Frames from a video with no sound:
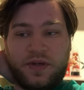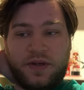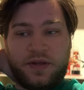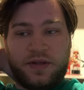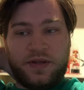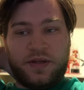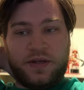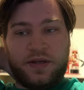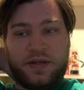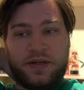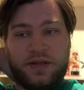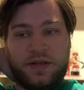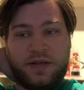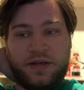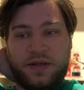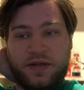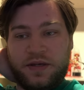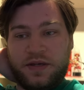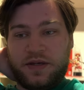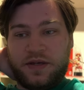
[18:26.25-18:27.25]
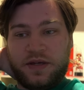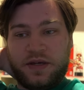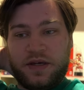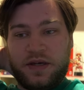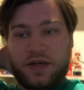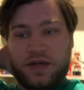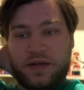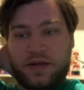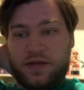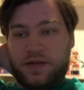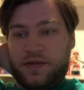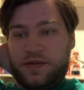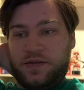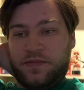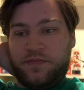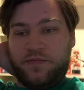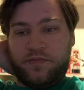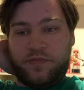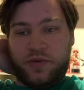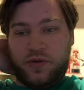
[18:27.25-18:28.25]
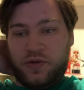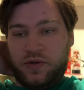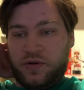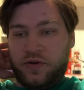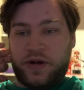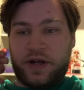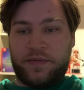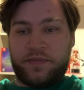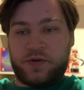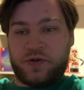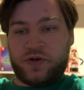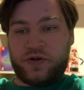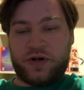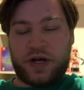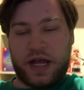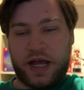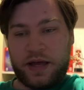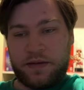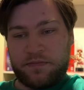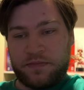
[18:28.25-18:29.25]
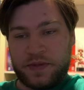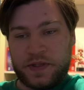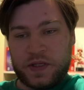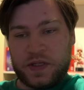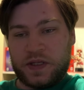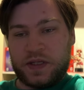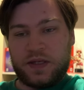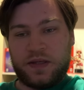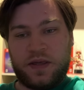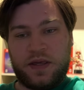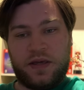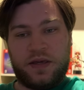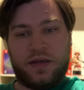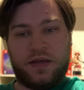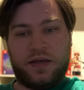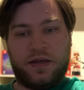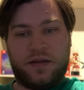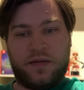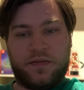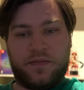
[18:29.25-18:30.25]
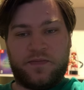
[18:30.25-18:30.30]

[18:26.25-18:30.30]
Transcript: the bullcrap traps, the